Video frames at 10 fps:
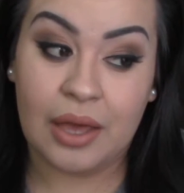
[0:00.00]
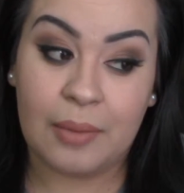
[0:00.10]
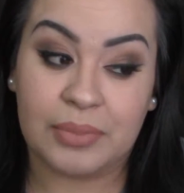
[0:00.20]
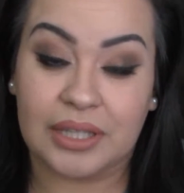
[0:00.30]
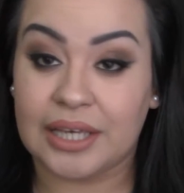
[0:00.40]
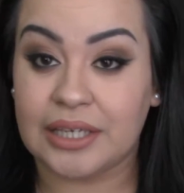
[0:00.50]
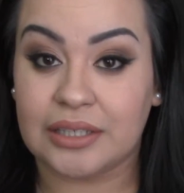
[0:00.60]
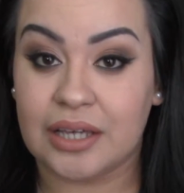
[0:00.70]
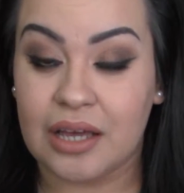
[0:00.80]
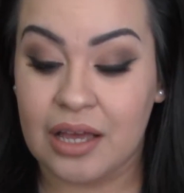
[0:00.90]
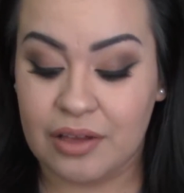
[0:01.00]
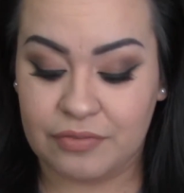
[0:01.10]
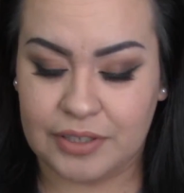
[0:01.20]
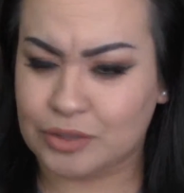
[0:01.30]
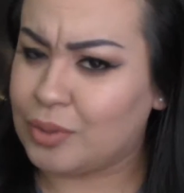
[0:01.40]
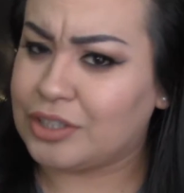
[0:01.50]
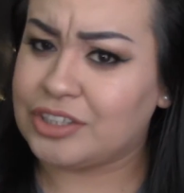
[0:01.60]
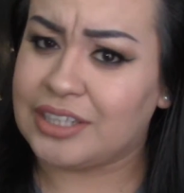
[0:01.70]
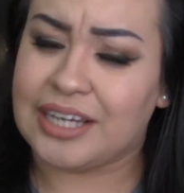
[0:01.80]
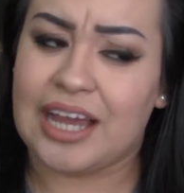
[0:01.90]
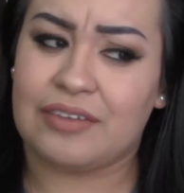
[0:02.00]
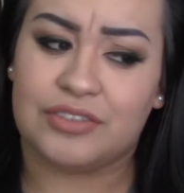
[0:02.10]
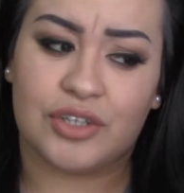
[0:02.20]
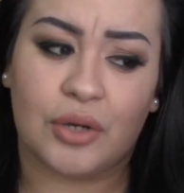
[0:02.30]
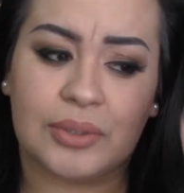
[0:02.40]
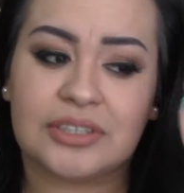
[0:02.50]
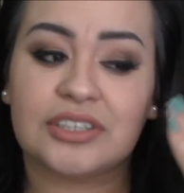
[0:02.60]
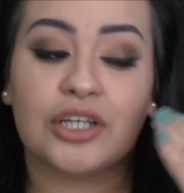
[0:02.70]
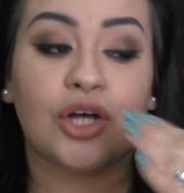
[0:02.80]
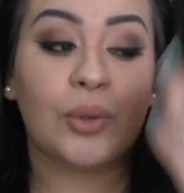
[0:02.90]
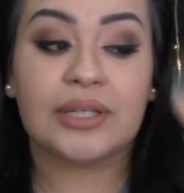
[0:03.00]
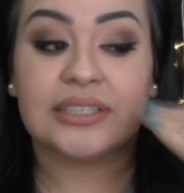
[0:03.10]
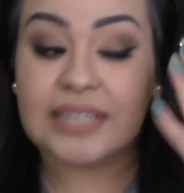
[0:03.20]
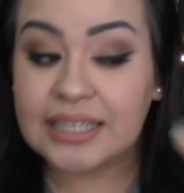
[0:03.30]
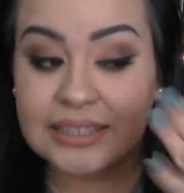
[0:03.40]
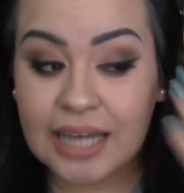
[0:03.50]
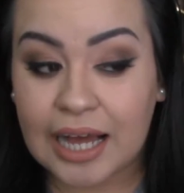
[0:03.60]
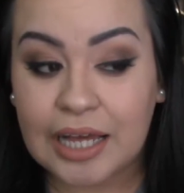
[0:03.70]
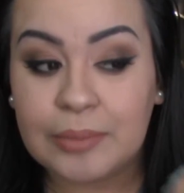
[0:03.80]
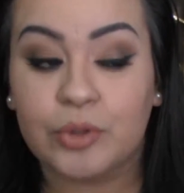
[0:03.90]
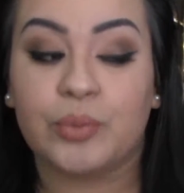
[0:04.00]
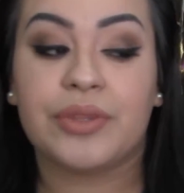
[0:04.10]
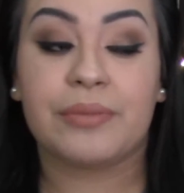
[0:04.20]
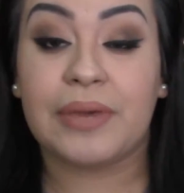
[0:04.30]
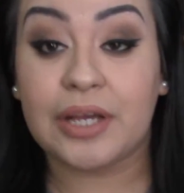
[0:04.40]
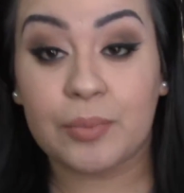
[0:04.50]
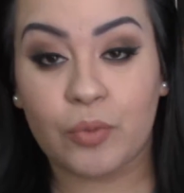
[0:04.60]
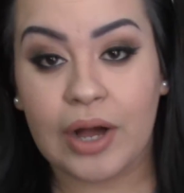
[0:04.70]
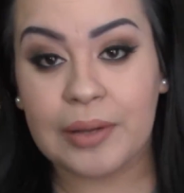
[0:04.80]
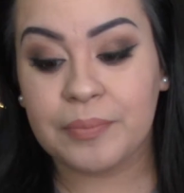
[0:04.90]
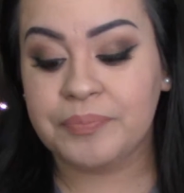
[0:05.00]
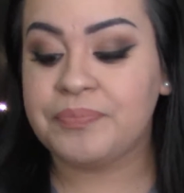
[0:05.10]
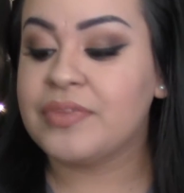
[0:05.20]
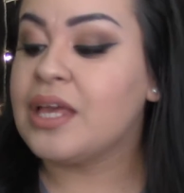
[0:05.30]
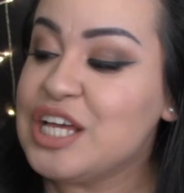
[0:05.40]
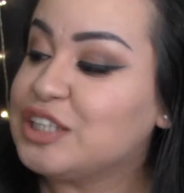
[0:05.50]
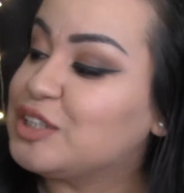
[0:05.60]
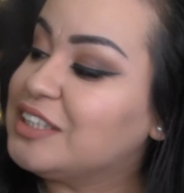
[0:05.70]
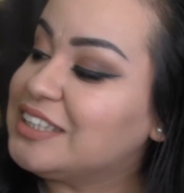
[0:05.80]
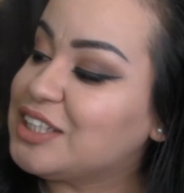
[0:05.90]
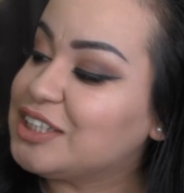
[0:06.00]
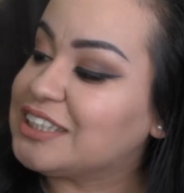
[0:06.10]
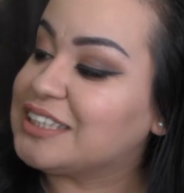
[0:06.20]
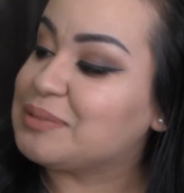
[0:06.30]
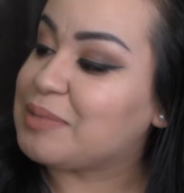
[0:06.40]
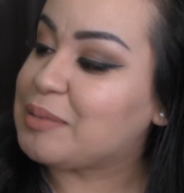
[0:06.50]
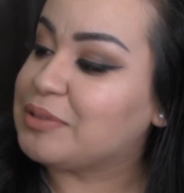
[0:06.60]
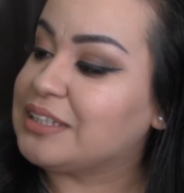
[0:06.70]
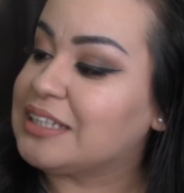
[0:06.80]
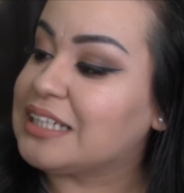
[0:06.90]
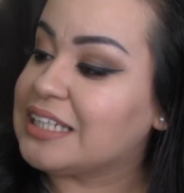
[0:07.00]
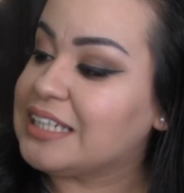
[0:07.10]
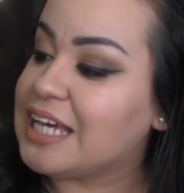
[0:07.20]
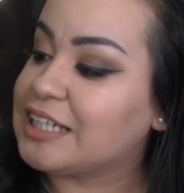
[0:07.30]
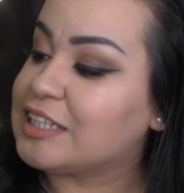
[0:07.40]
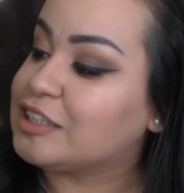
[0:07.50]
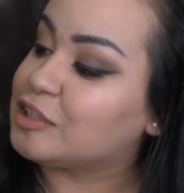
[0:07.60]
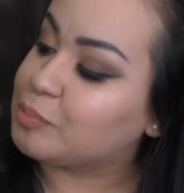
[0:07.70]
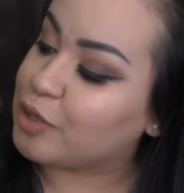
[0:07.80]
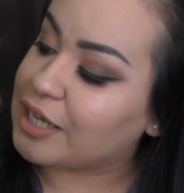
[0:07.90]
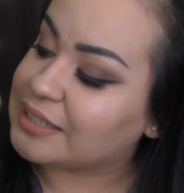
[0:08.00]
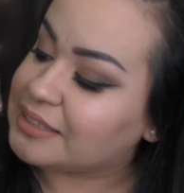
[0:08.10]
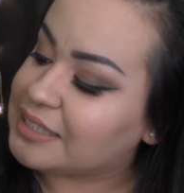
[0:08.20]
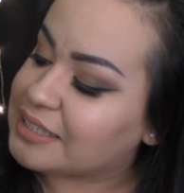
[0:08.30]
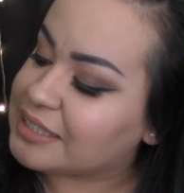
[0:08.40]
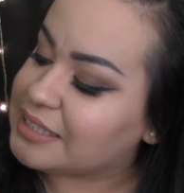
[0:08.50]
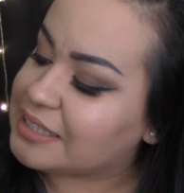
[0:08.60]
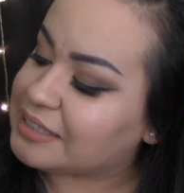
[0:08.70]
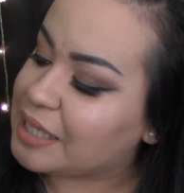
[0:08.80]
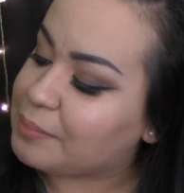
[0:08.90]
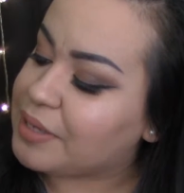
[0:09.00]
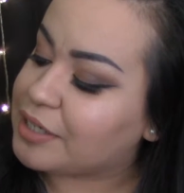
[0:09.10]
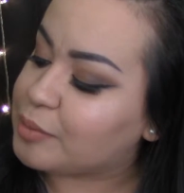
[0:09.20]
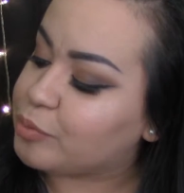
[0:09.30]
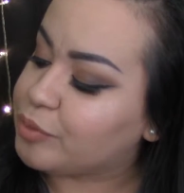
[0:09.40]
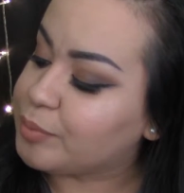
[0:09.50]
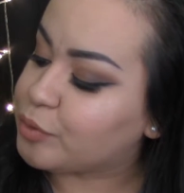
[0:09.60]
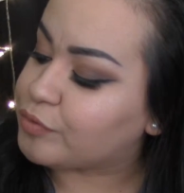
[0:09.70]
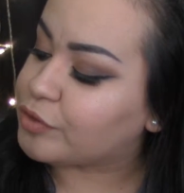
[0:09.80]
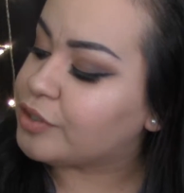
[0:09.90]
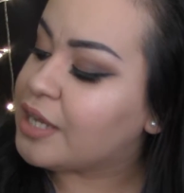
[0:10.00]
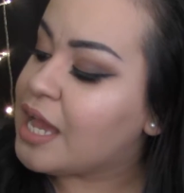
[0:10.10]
plain face wash. Like I have to always go in a second time or with a makeup wipe. So this here is the Maybelline Clean Express, and it is a makeup remover,